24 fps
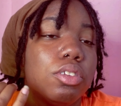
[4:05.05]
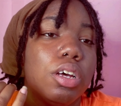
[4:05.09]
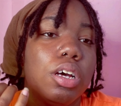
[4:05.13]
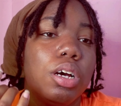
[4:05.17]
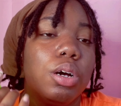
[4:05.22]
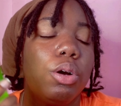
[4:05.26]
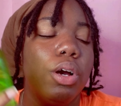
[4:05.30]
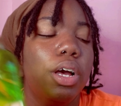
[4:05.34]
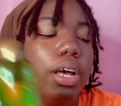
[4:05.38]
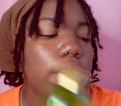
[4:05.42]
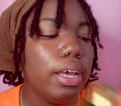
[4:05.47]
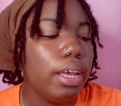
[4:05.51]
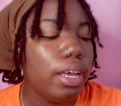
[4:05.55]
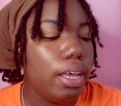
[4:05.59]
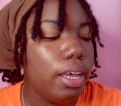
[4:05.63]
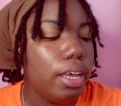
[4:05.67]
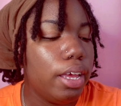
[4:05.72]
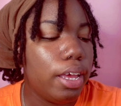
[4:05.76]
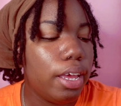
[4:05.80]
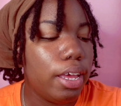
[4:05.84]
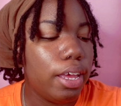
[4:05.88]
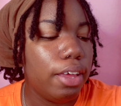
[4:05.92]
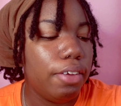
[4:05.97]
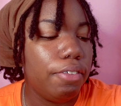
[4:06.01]
So
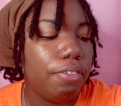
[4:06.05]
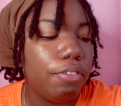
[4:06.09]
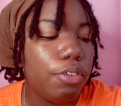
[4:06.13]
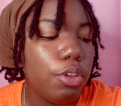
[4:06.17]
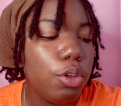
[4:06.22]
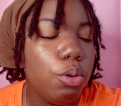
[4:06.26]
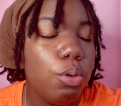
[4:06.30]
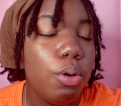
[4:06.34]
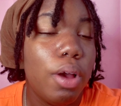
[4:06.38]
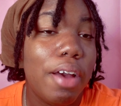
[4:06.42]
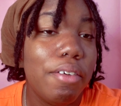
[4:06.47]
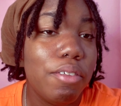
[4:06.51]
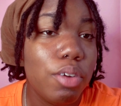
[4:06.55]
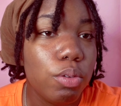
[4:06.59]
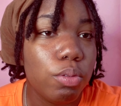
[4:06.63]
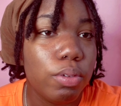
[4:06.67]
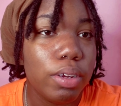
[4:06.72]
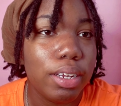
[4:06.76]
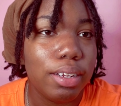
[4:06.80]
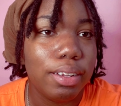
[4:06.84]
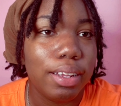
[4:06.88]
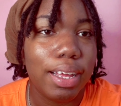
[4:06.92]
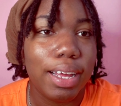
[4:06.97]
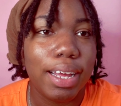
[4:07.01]
if you ever
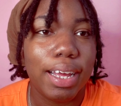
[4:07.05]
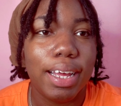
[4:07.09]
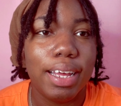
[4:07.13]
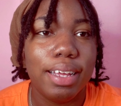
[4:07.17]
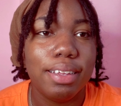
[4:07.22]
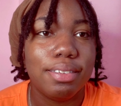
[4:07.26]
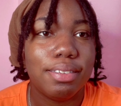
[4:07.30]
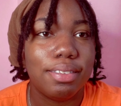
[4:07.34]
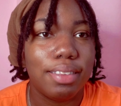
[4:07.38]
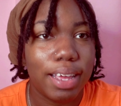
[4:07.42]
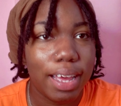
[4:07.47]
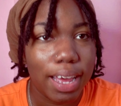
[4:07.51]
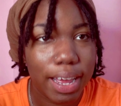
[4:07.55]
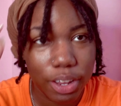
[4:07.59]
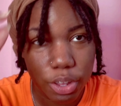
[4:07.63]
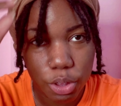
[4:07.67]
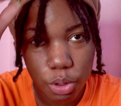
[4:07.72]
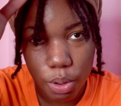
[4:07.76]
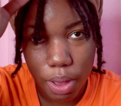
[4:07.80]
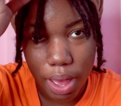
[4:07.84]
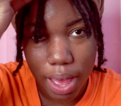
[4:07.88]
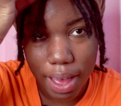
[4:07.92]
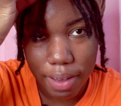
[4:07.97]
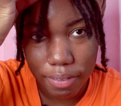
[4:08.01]
realize
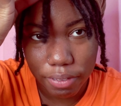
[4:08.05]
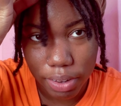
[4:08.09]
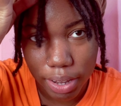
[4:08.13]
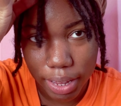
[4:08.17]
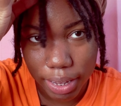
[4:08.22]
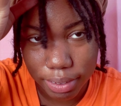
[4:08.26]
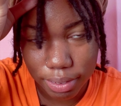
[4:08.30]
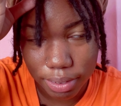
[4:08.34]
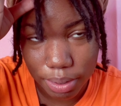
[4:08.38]
that you have